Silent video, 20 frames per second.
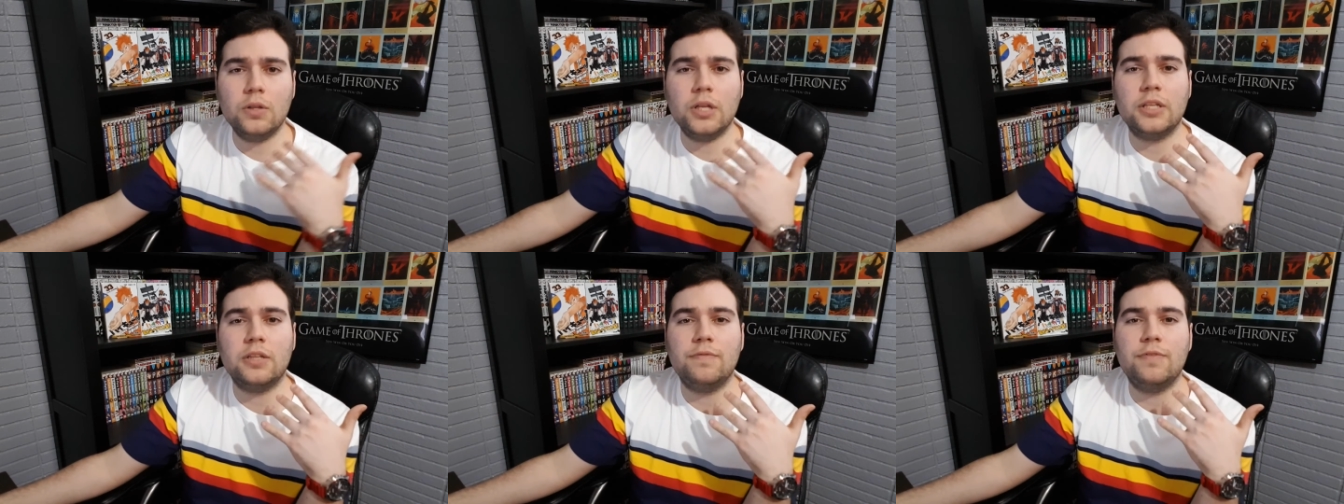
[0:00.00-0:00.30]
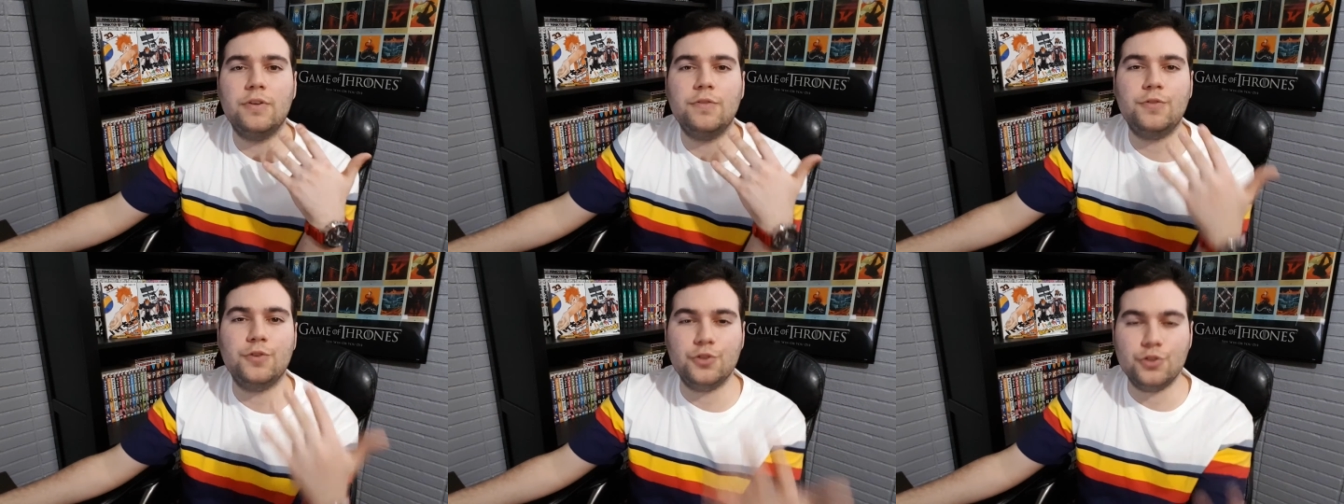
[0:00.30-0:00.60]
Like the
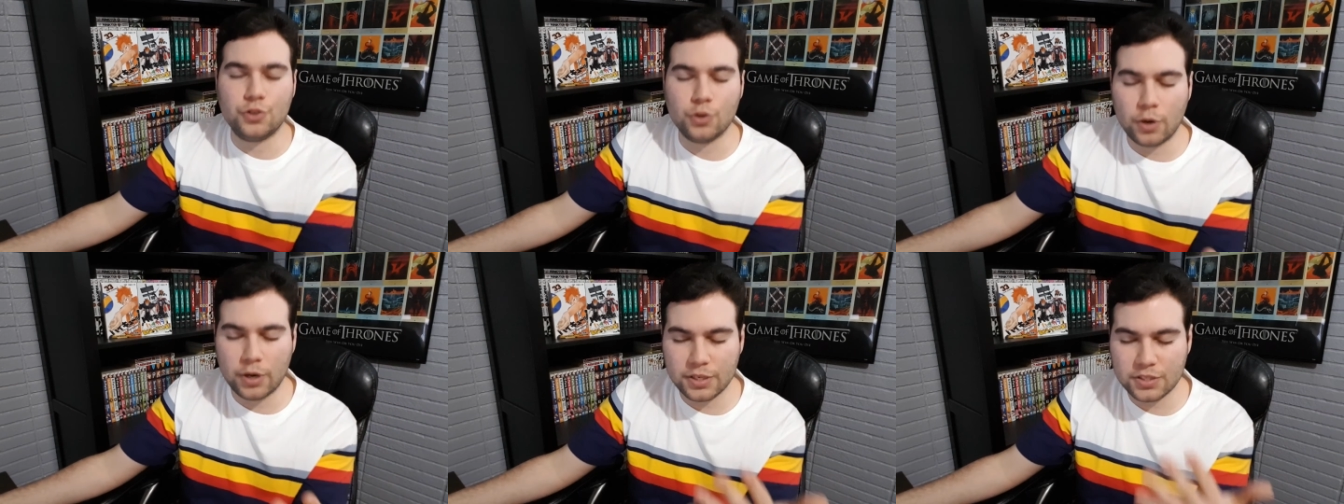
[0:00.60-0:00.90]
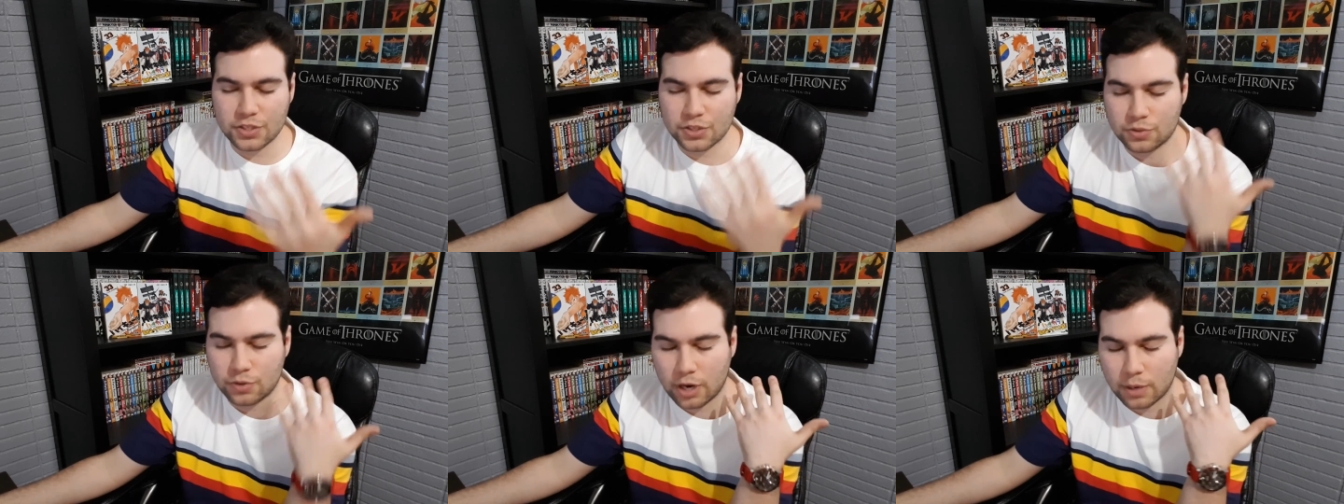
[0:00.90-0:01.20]
video if you enjoyed.
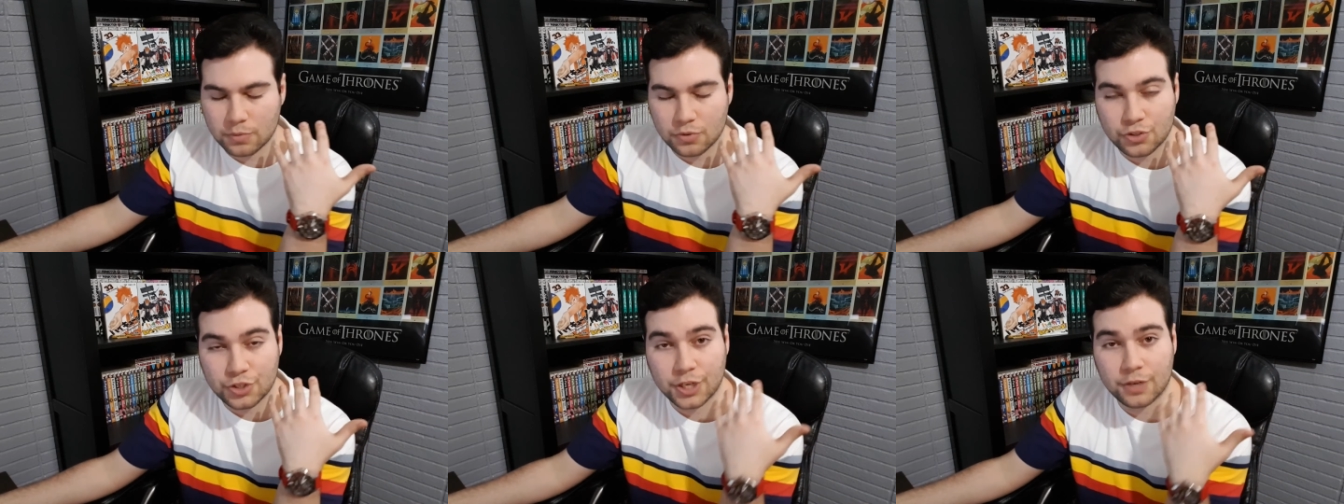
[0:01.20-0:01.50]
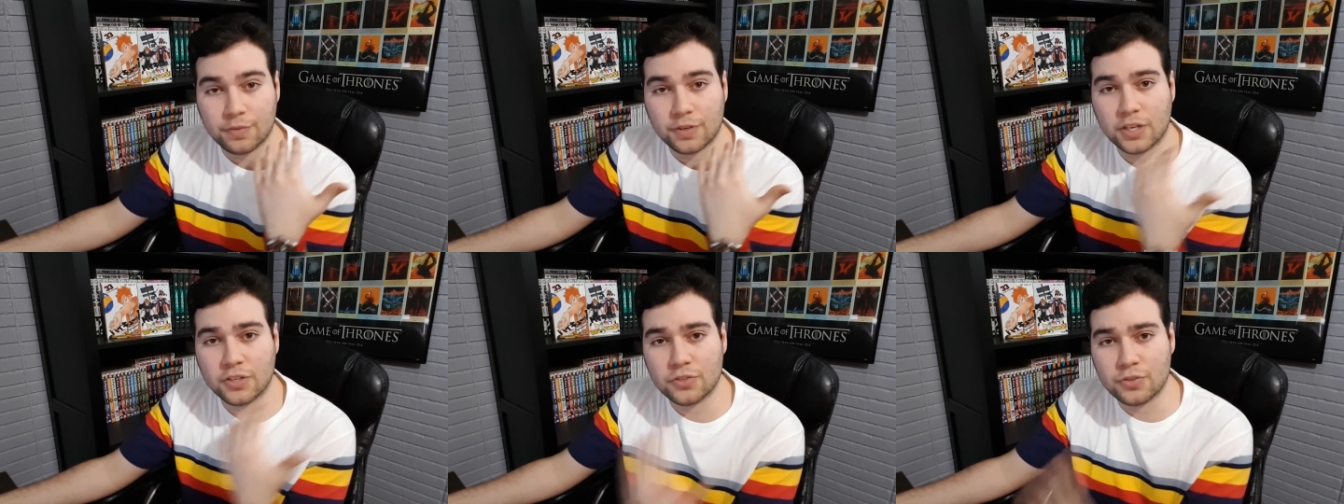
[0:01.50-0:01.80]
Subscribe to the
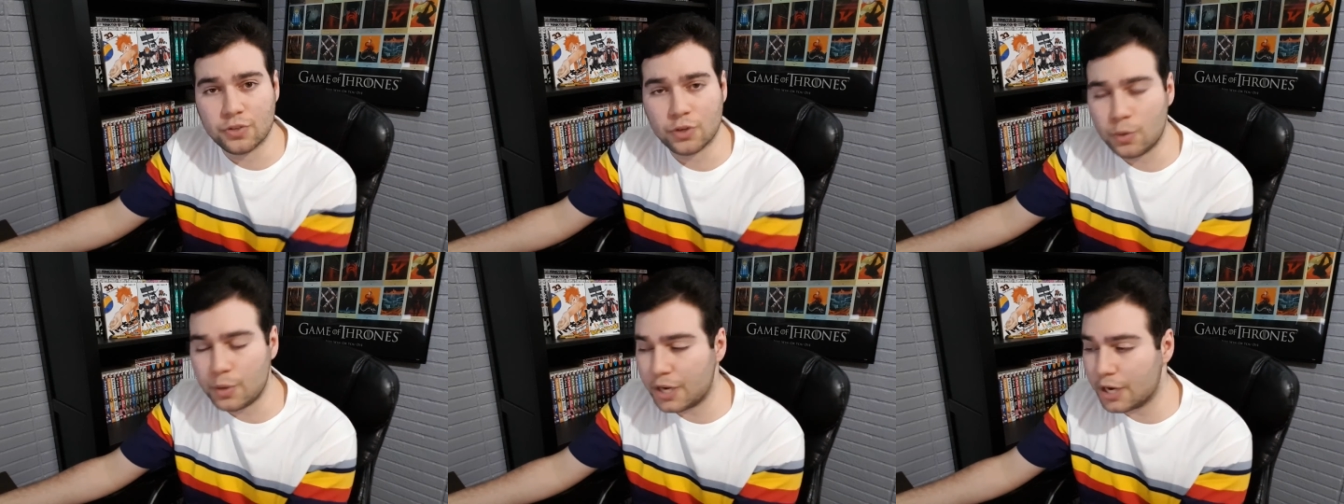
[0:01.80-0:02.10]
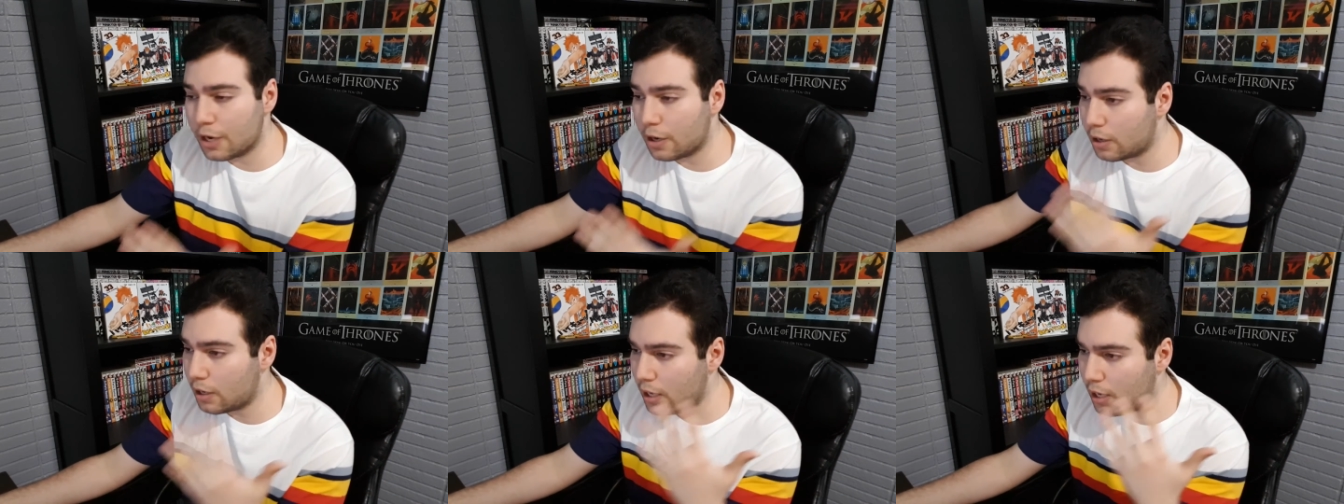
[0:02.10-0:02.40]
channel if you guys are new
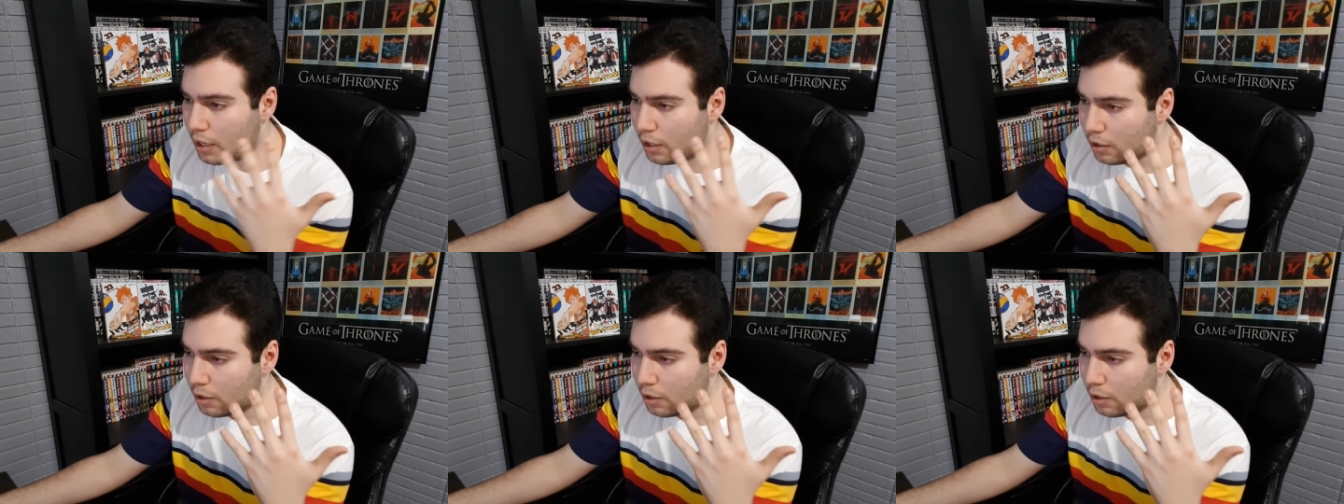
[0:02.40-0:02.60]
here.